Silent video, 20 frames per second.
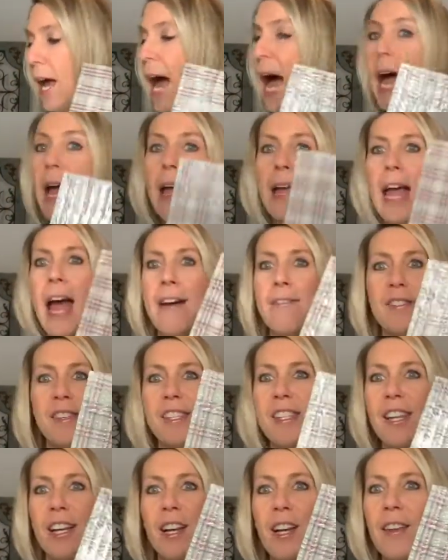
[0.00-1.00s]
I have
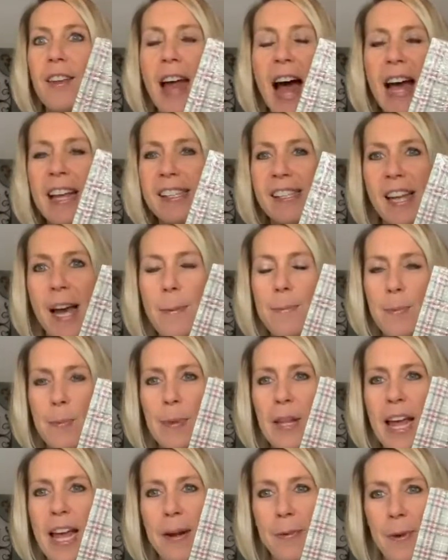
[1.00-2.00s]
still not stopped
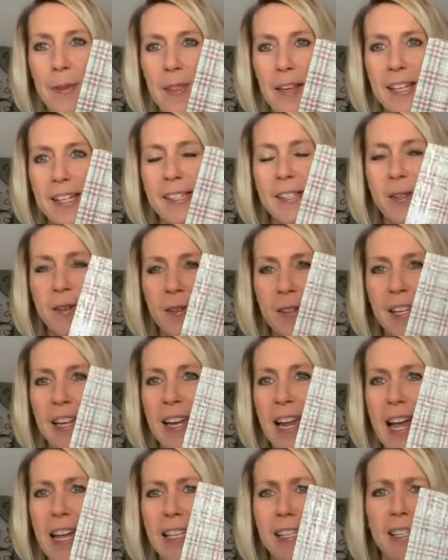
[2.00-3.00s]
playing with this,
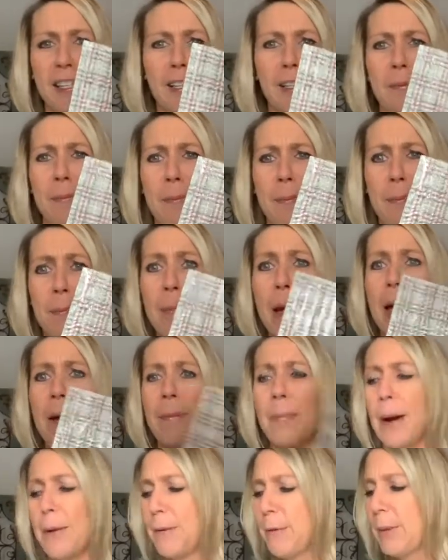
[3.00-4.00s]
Susan. It's just
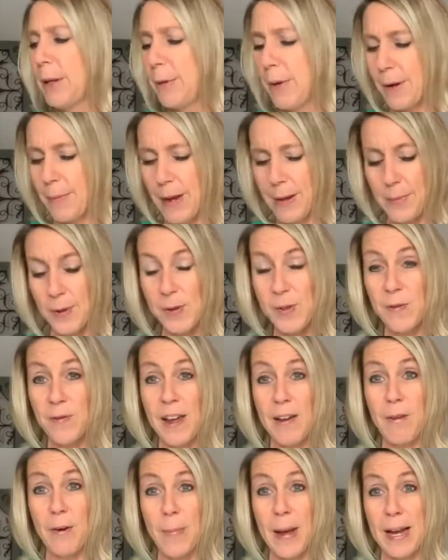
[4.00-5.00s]
been probably one of my most
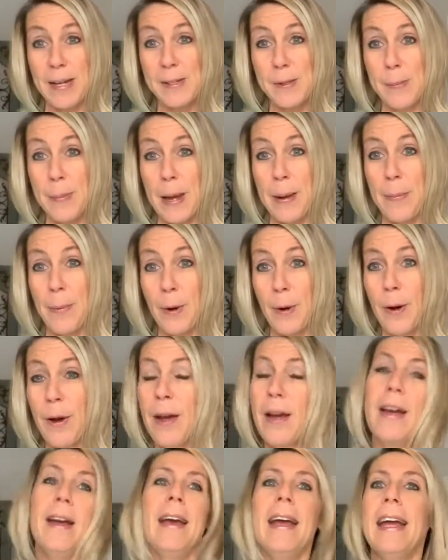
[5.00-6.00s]
favorite packs of paper
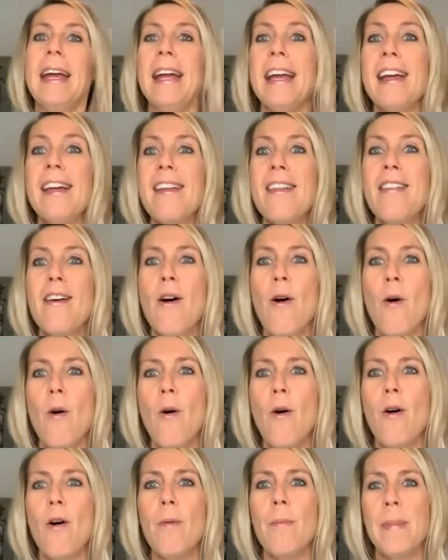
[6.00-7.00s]
in the
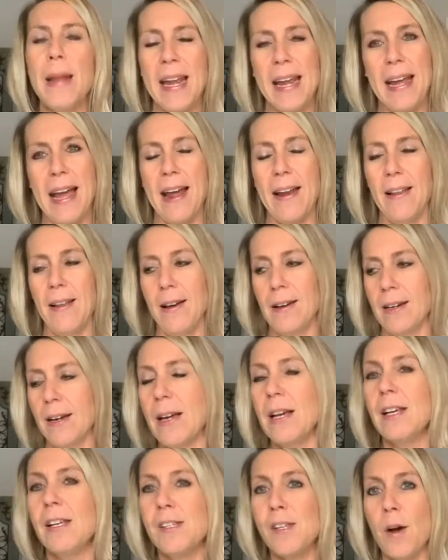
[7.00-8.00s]
whole mini catalog.
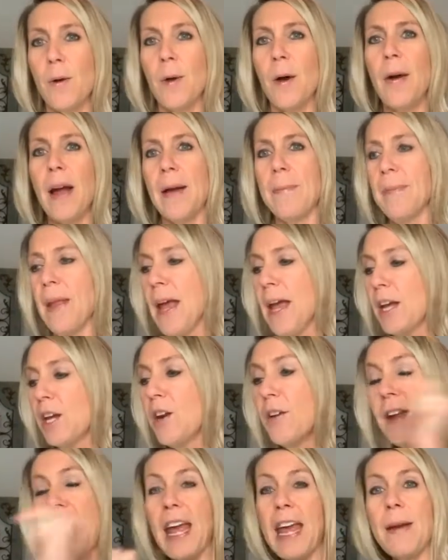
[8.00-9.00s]
So, okay,
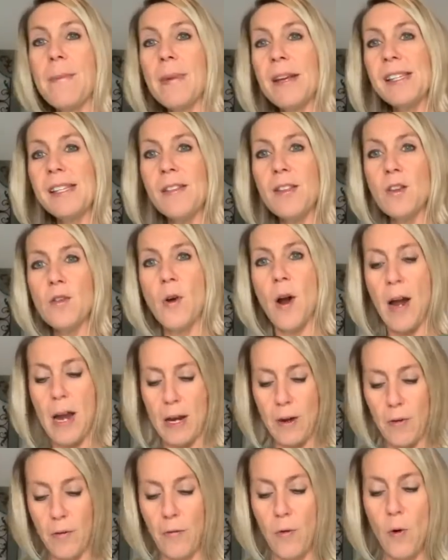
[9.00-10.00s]
your name is in the
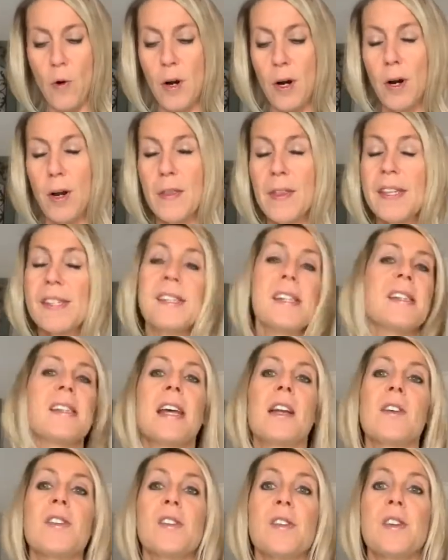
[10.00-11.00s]
drawing for this
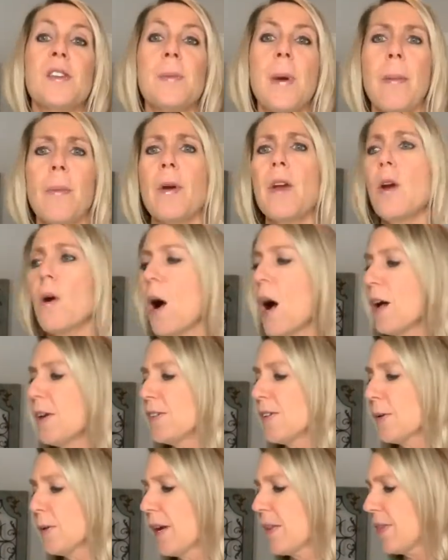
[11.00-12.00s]
Designer Series Paper. You
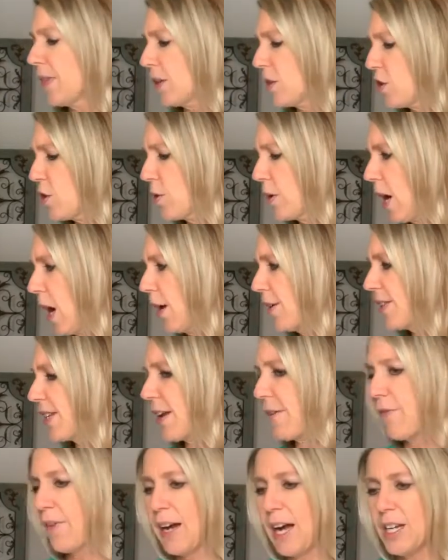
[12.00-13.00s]
also get the two cards,
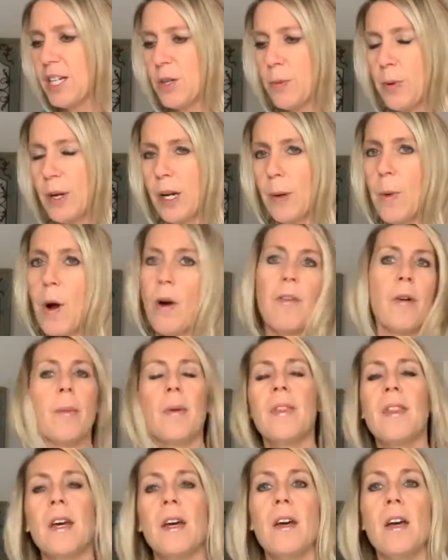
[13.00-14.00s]
and I forgot to bring them over,
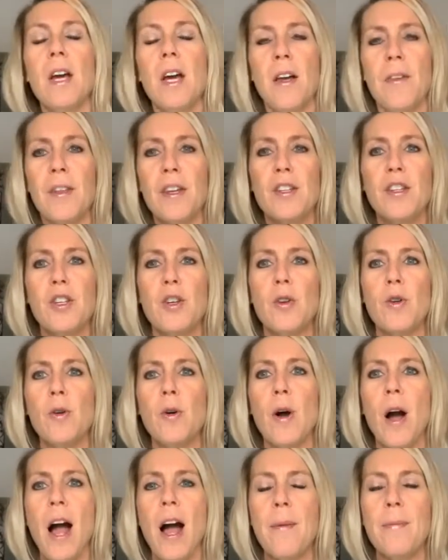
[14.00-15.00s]
but the, the
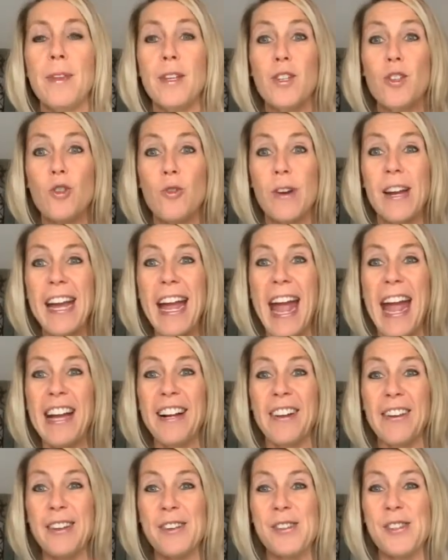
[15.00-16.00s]
two, um, the tree
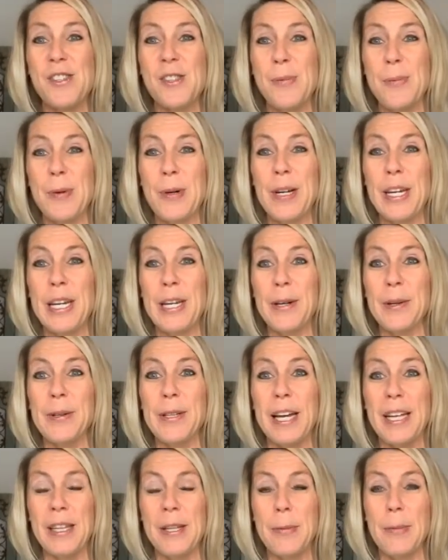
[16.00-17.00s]
angle, those super cute,
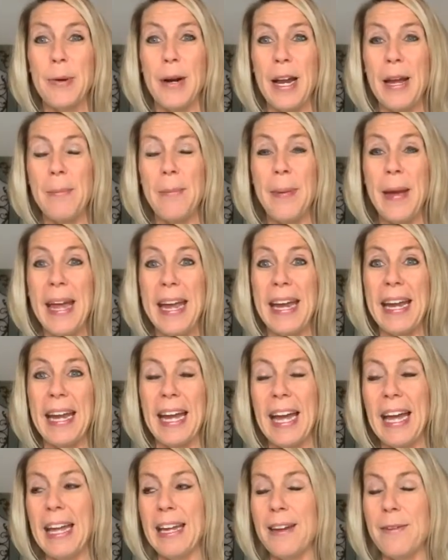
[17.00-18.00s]
like the bright pink
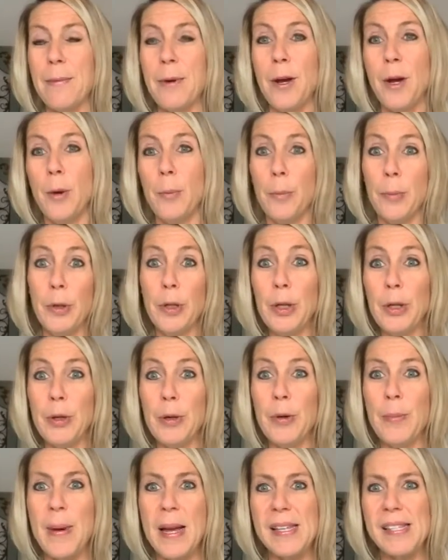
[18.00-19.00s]
and
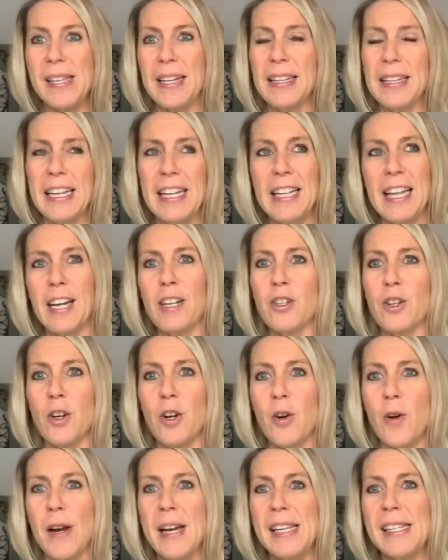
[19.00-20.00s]
blue, basically like
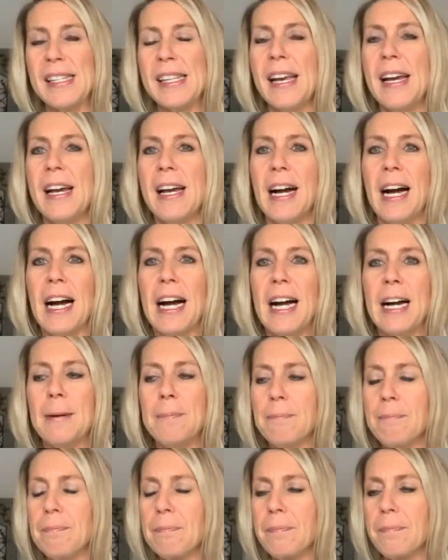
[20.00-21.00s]
turquoise,
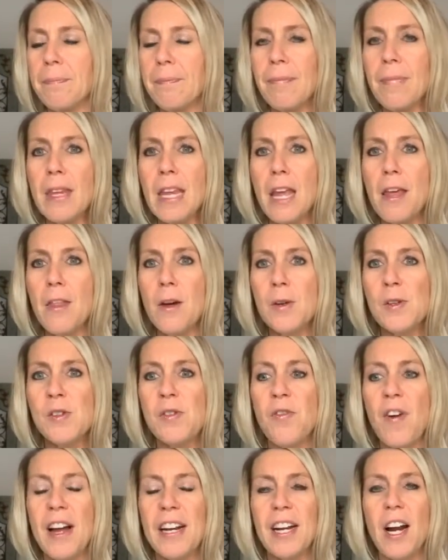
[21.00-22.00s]
um, those
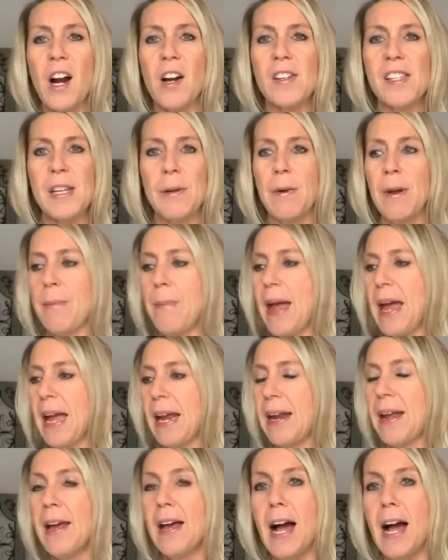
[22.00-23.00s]
fun cards that we
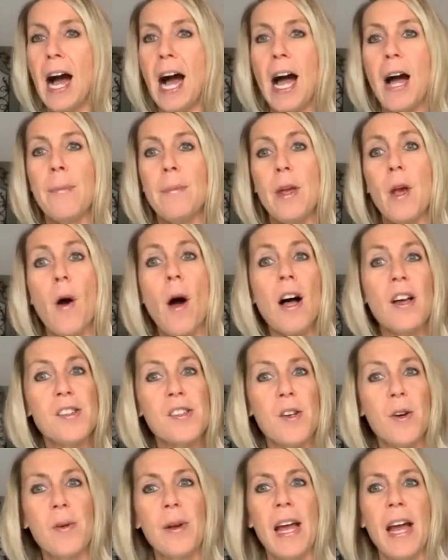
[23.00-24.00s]
made, um, you
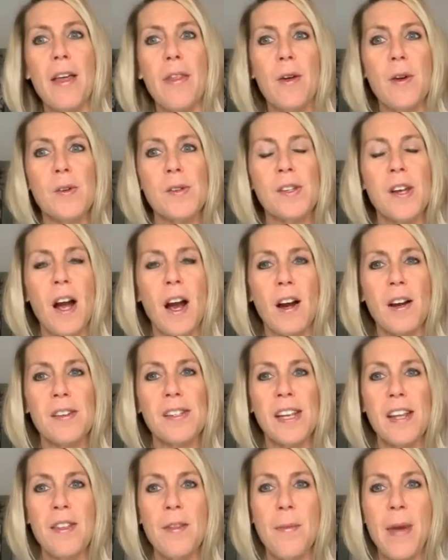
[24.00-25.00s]
also get those
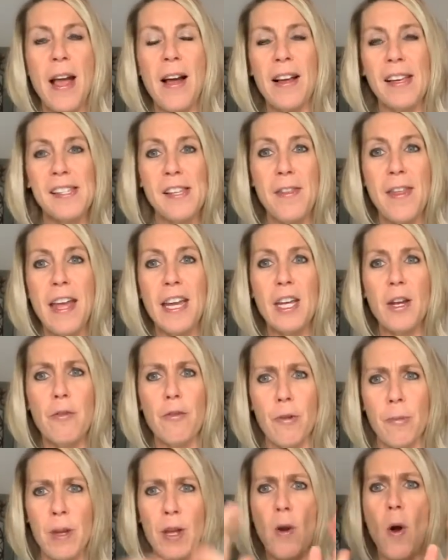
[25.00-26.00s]
cards in the mail as a thank you
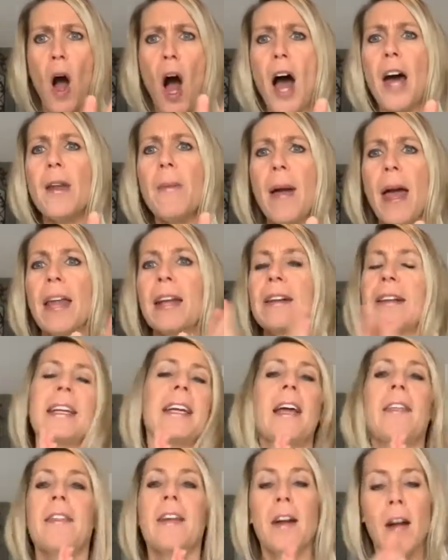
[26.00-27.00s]
from me. You automatically
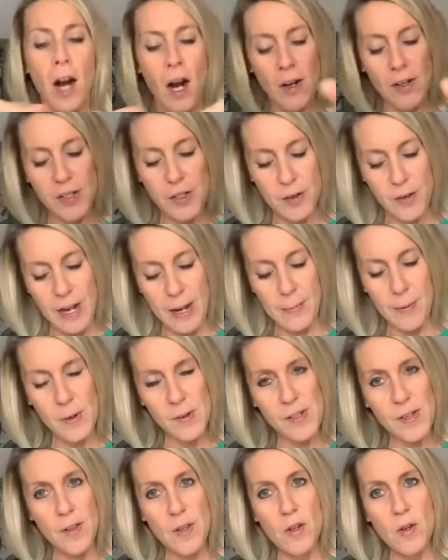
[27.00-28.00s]
get the cards. Your name
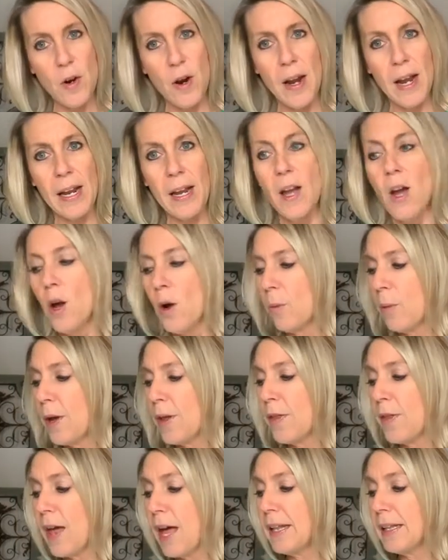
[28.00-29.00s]
goes in the drawing
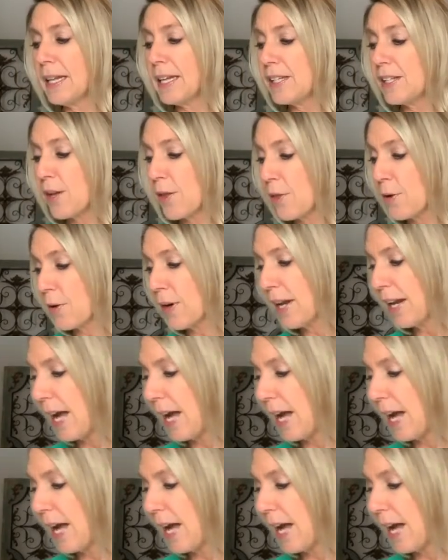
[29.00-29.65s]
with at least a thirty